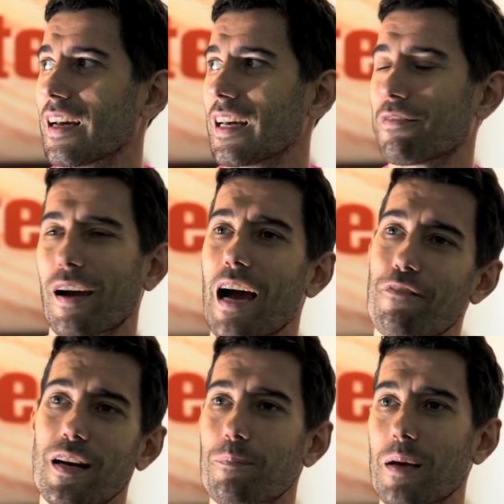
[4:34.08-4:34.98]
if I have
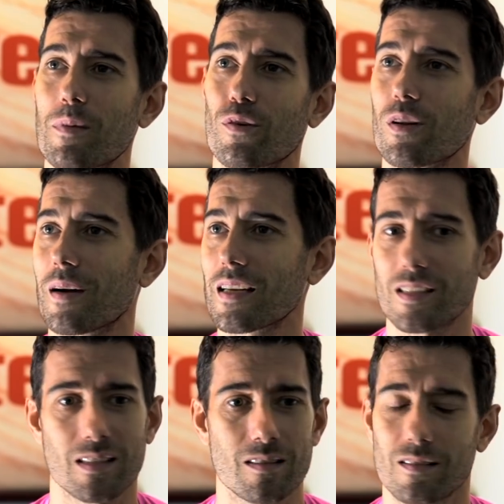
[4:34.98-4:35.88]
any pain before the match,
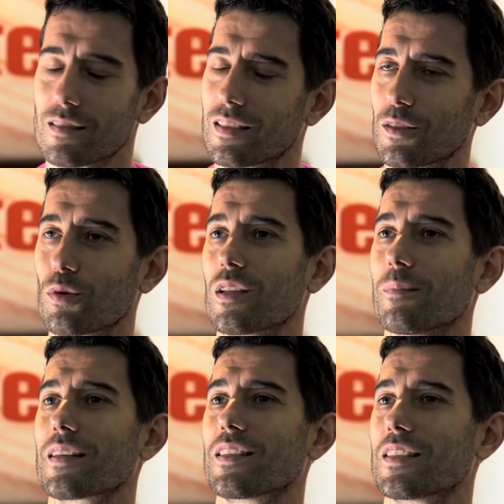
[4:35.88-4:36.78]
during the
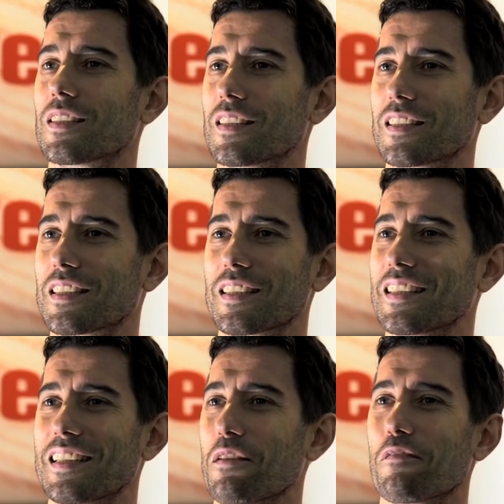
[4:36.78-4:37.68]
matches,
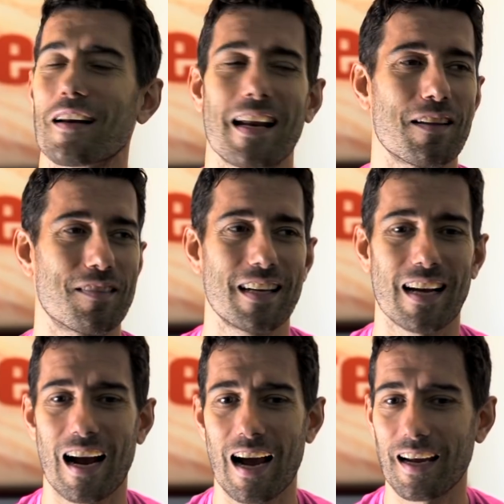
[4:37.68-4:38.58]
I didn't feel anything,
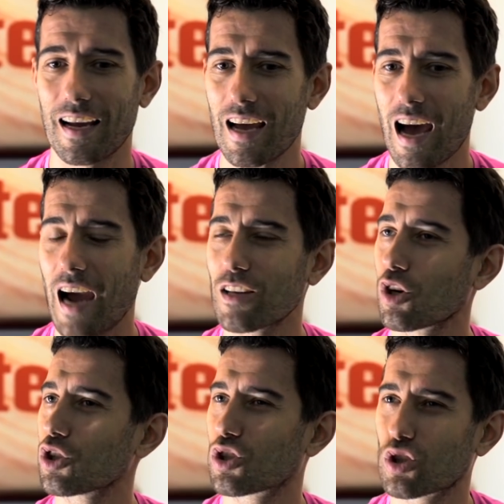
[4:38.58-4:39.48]
and I
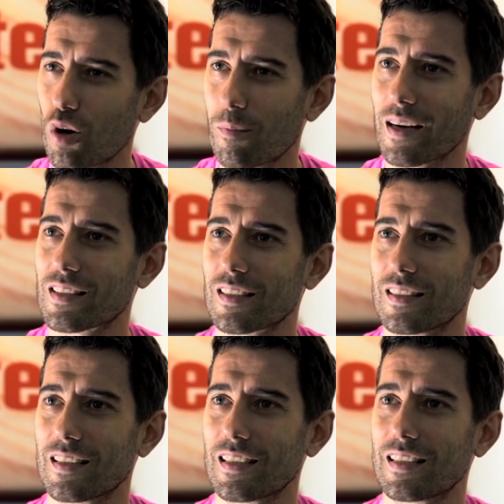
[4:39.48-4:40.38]
enjoyed so much
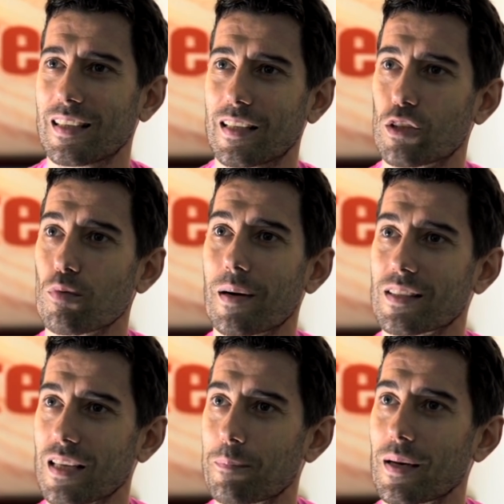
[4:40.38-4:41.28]
the 2
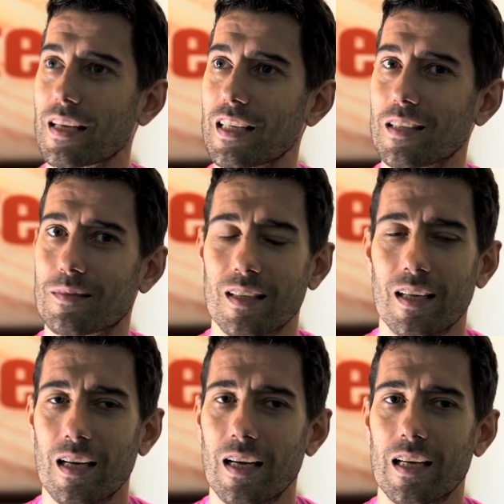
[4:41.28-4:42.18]
matches I played in Egypt.
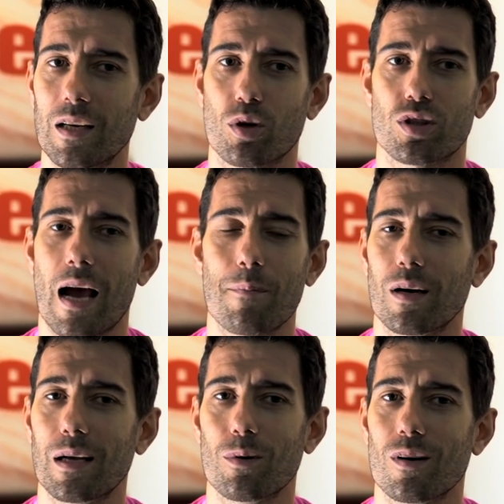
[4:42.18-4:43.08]
It was
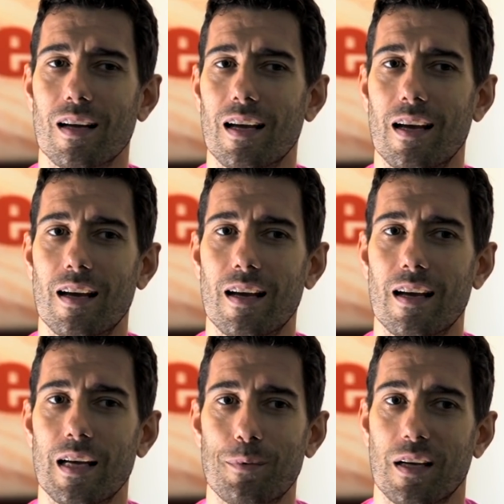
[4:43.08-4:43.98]
unbelievable.
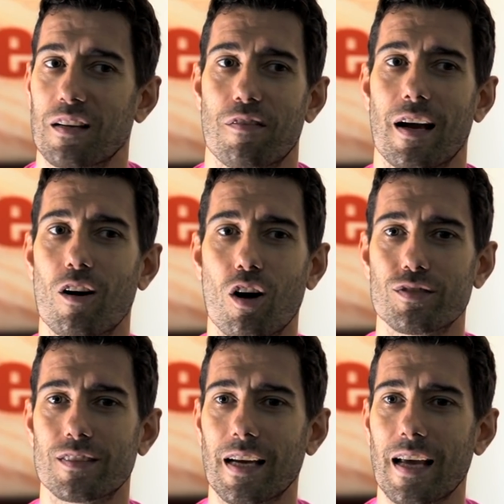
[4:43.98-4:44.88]
Even if I
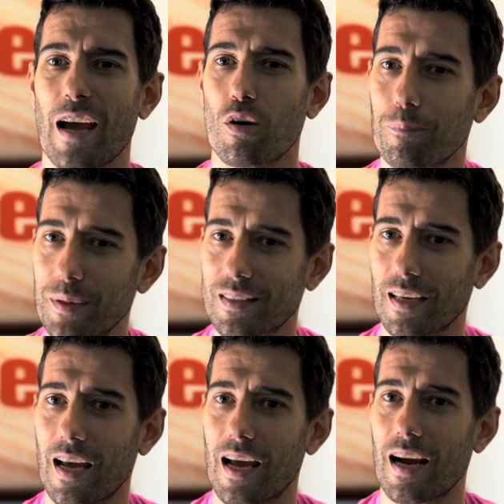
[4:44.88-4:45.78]
lost, I compete
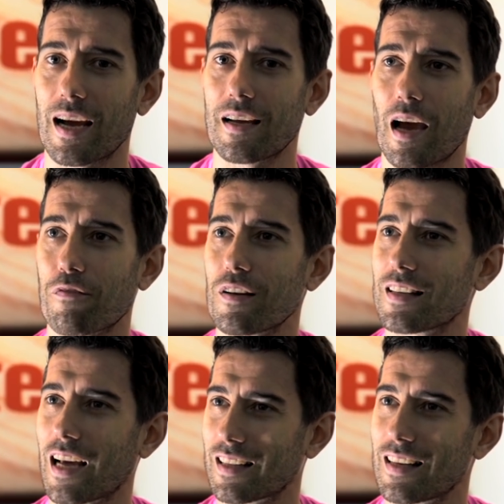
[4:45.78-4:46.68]
again. I feel
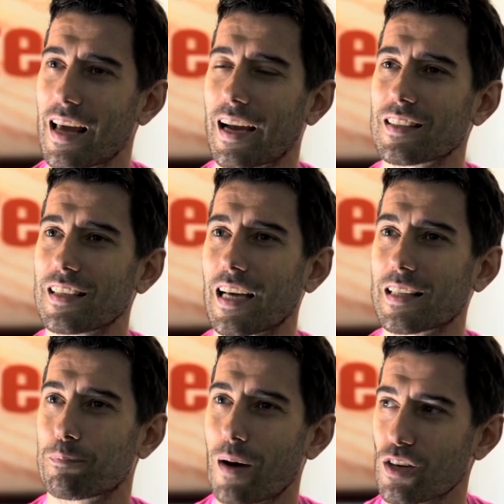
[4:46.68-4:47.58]
that, like I say,
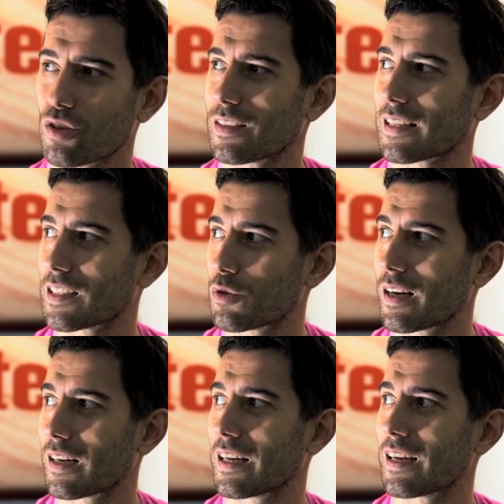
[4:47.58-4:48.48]
that passion, that
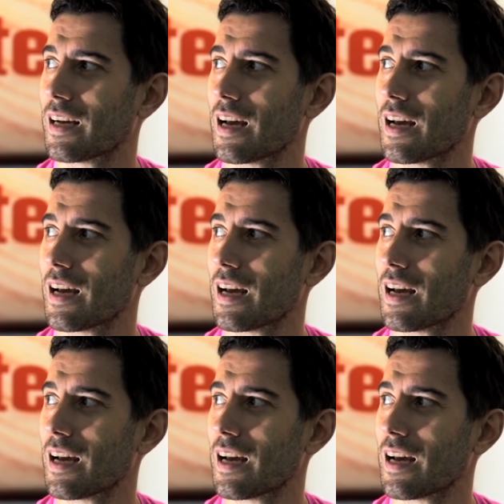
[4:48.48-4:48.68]
adrenaline,